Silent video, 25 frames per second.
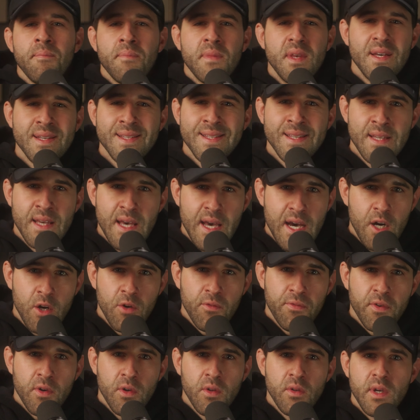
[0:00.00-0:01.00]
isn't
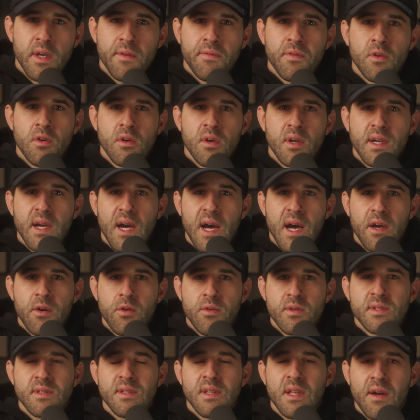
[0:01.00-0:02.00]
helpful if you're a guy
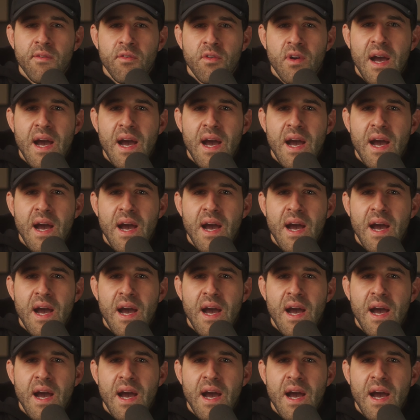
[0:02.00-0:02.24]
who's never